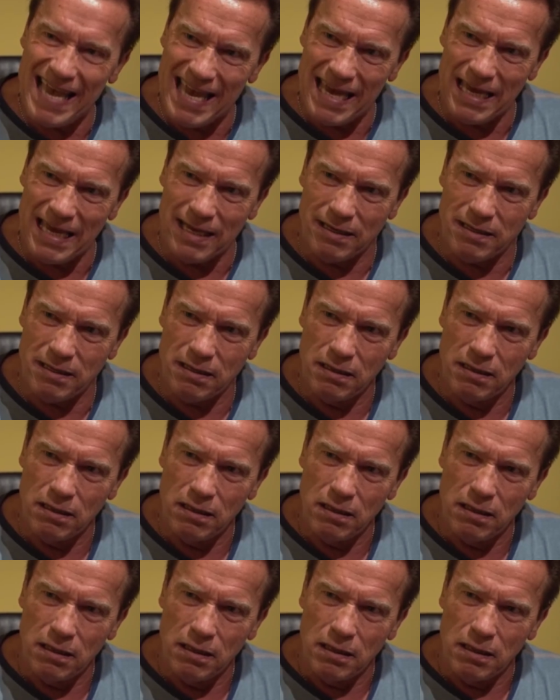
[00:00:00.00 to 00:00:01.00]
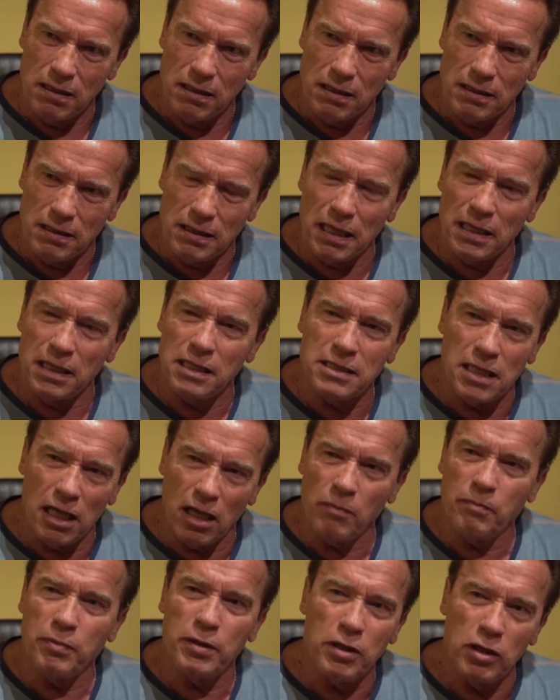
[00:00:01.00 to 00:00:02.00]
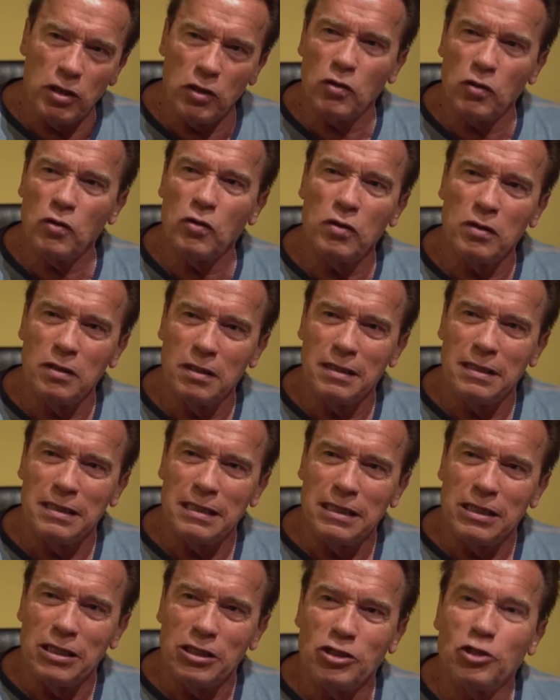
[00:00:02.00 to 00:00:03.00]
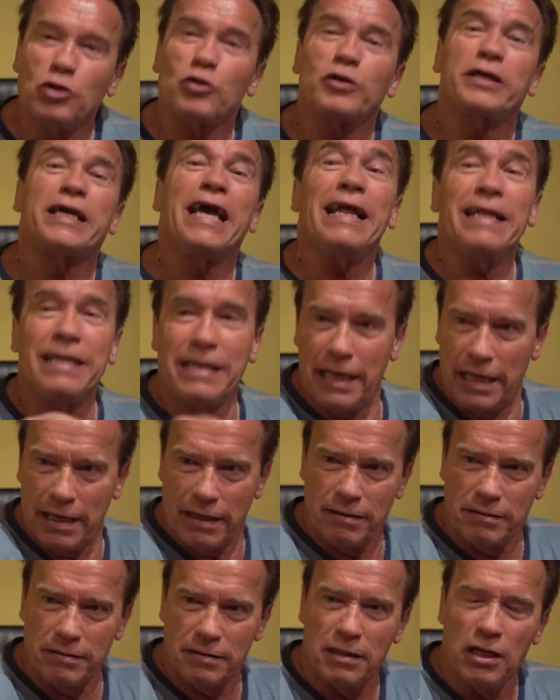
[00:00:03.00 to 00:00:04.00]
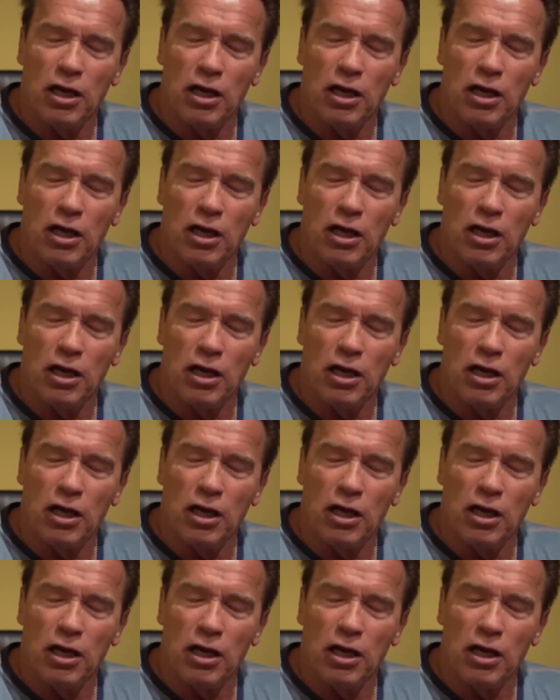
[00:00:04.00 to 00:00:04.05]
aide that is helping you to get there